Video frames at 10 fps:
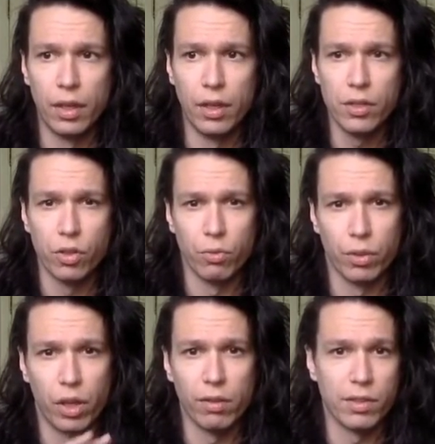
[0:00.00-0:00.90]
So
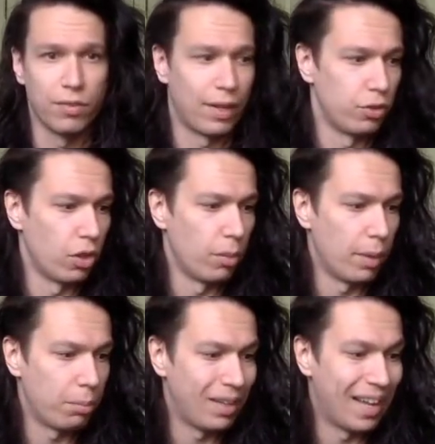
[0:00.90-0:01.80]
regardless of how you go
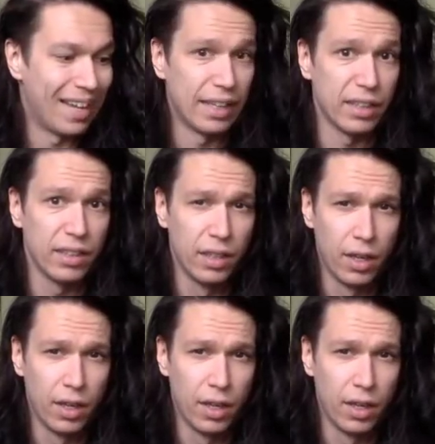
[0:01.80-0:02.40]
about playing it,